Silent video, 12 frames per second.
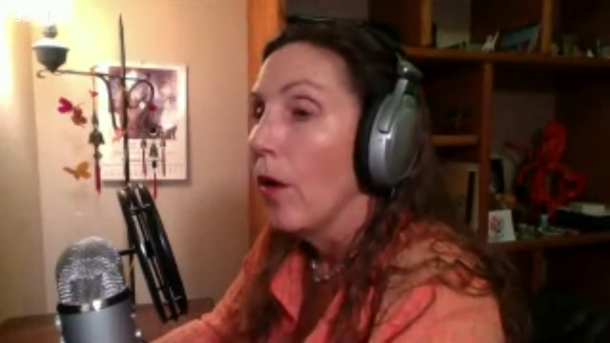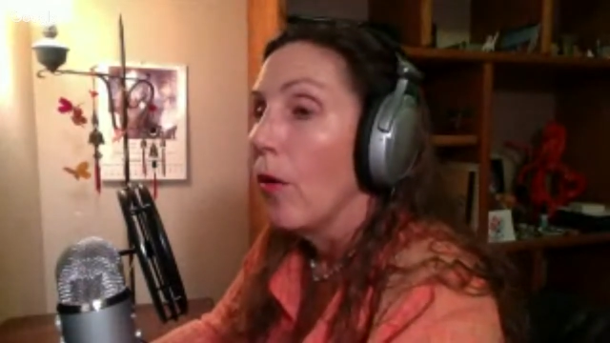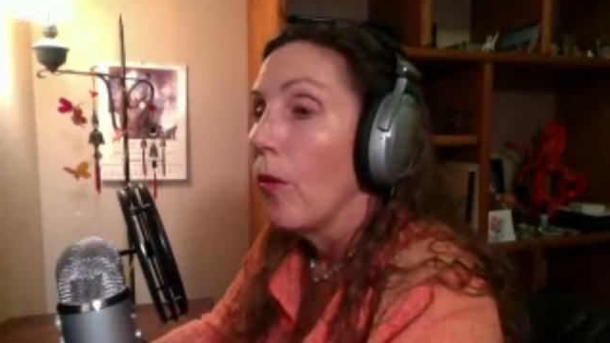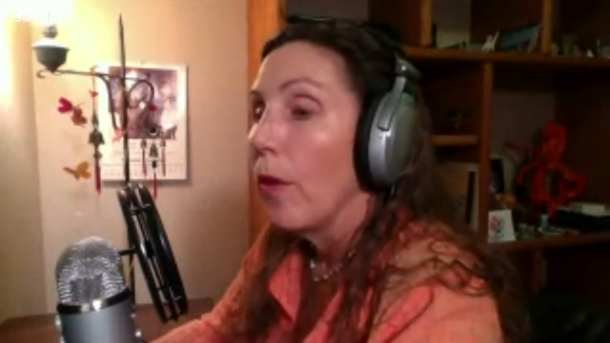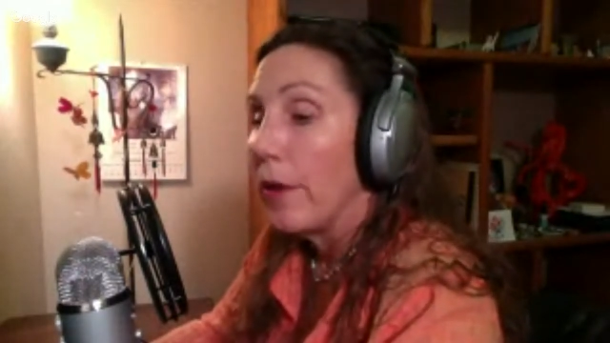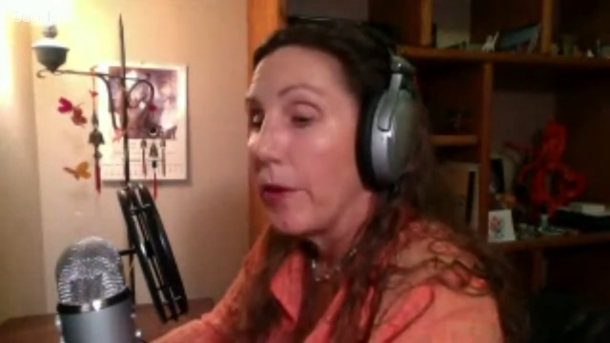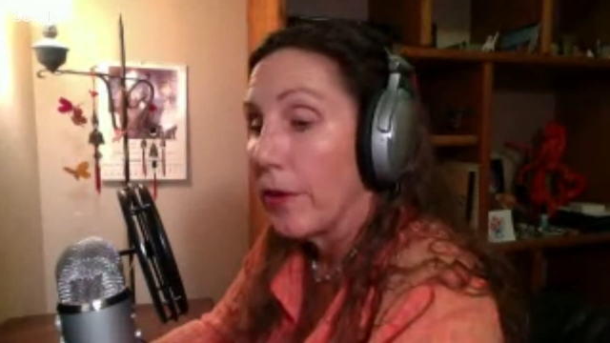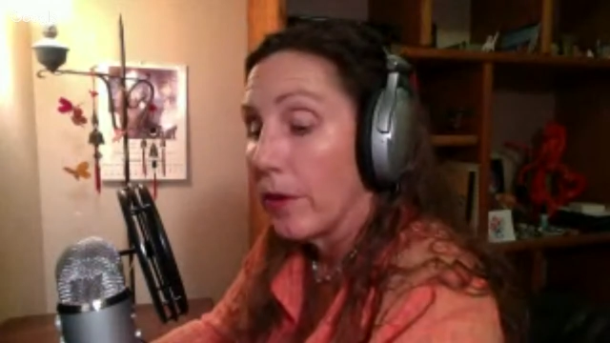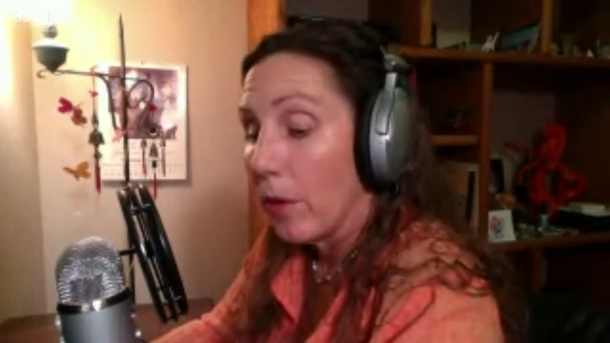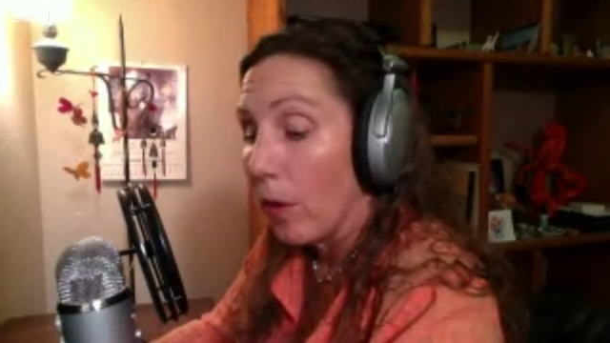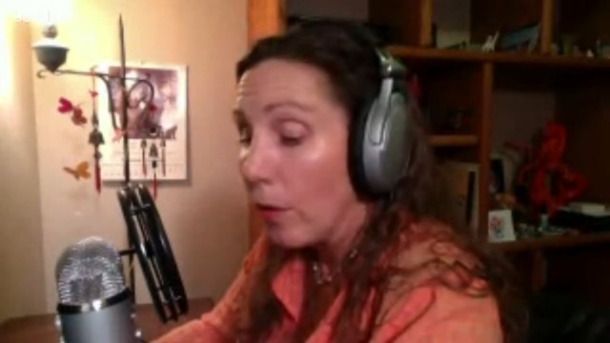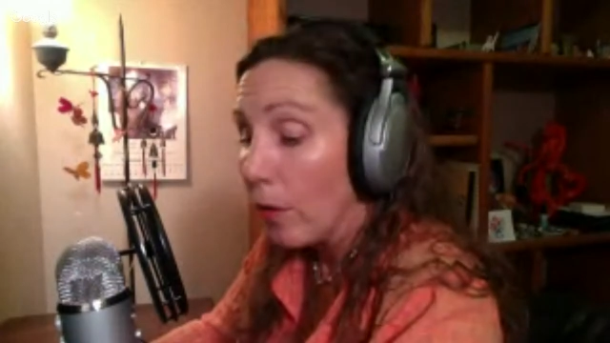What you can
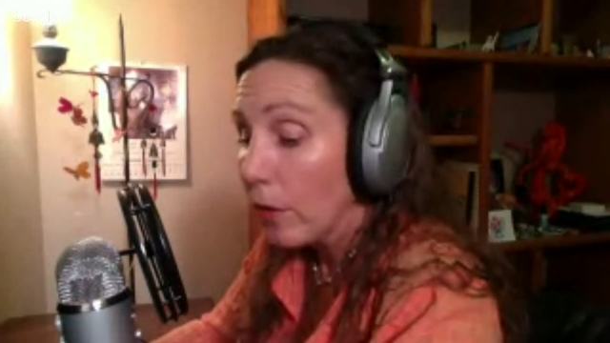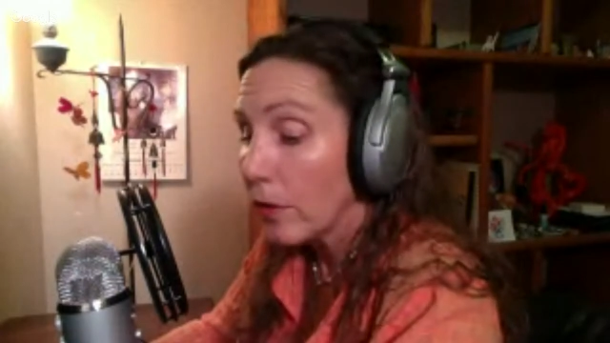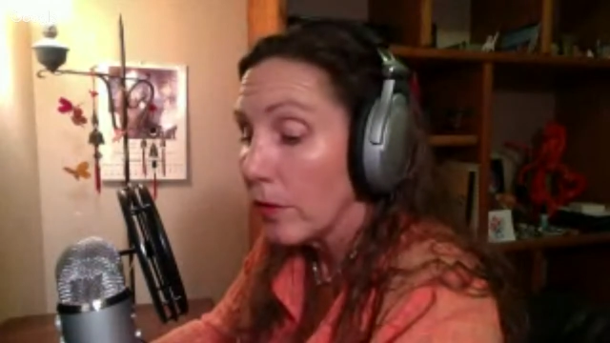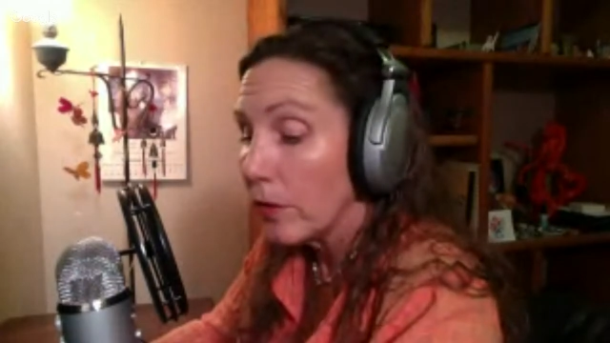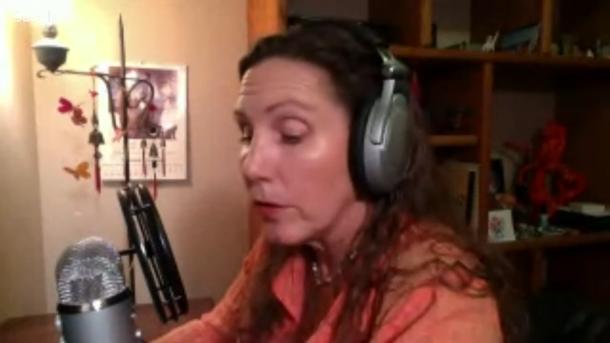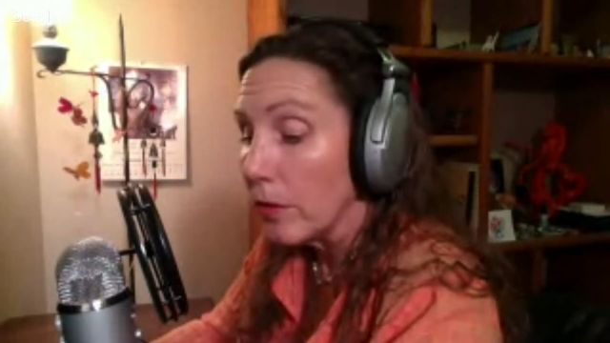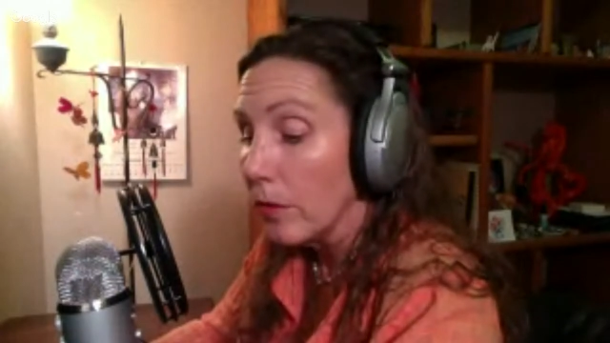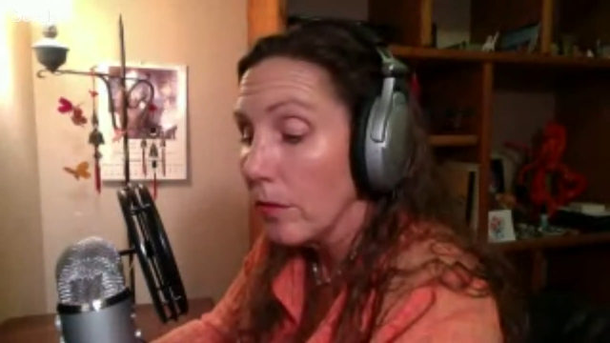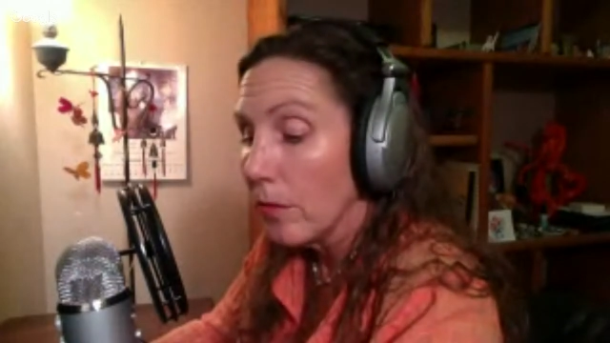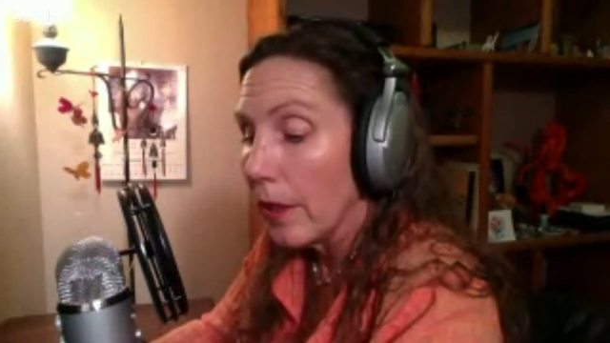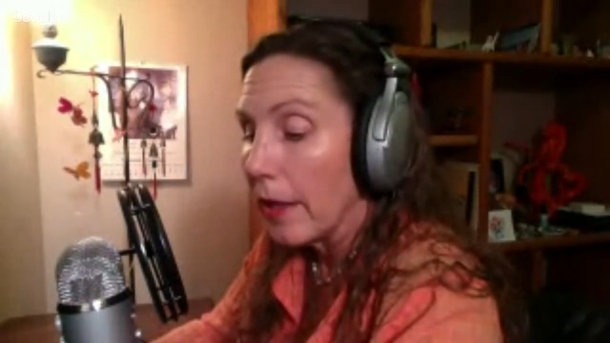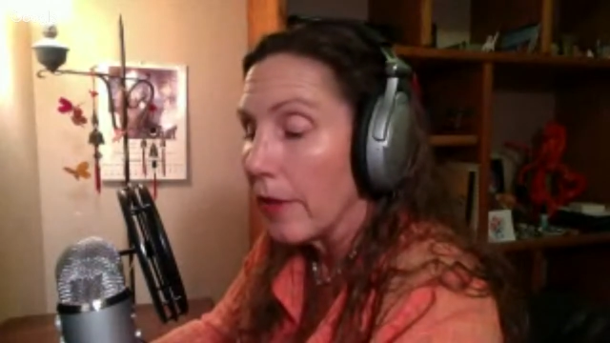also do
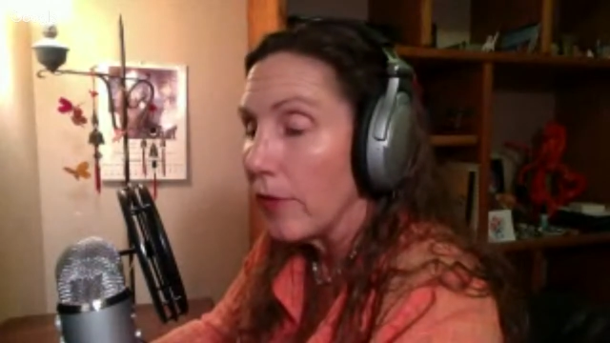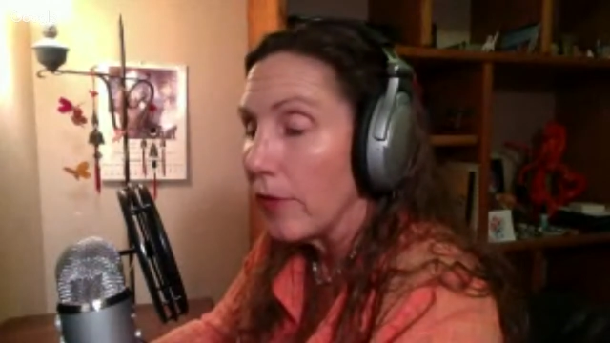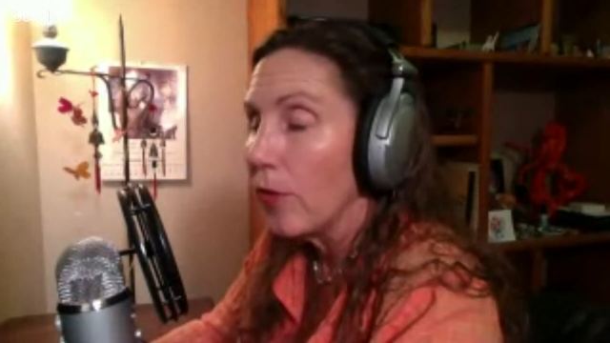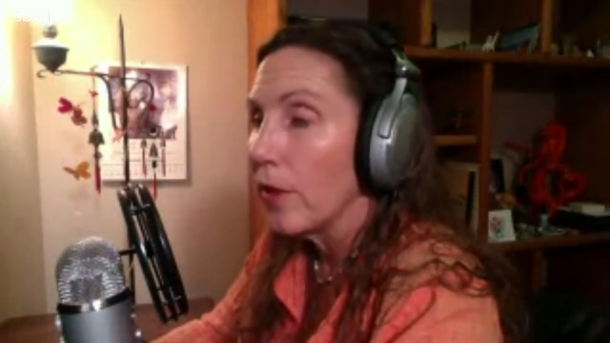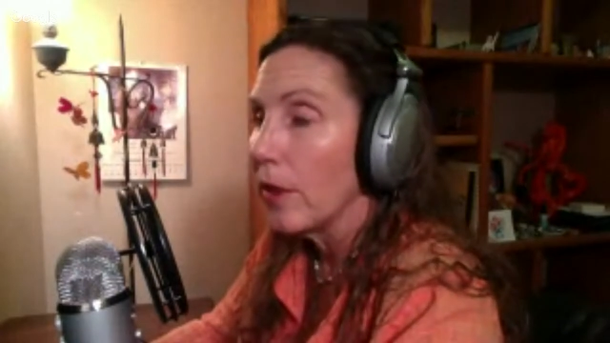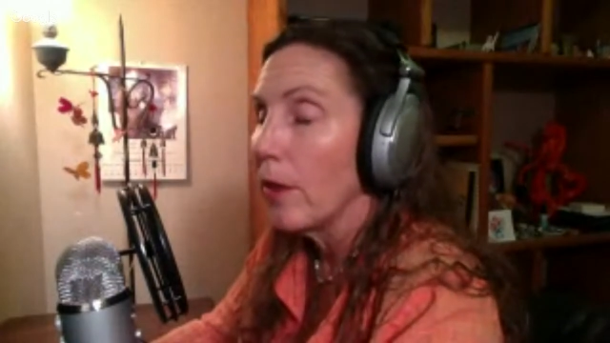is you can